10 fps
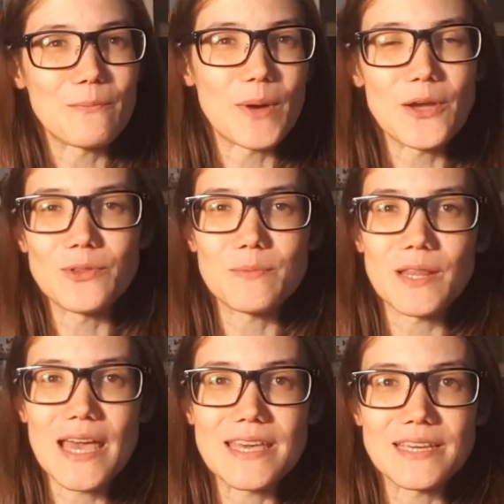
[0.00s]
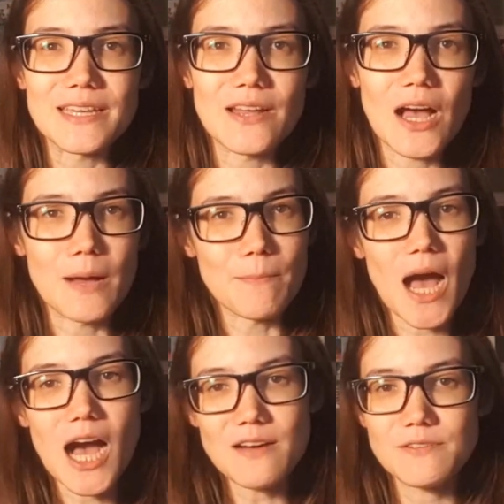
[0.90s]
by only playing it
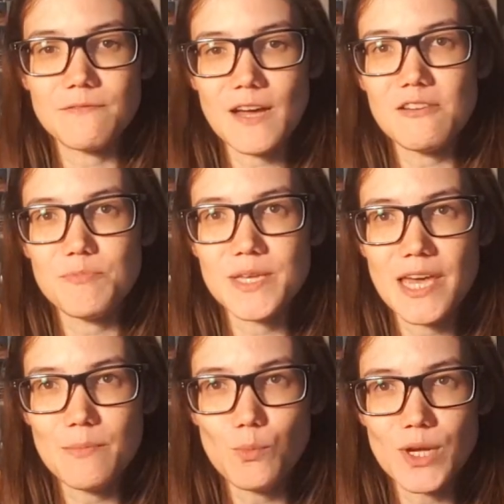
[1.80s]
after 5 p.m.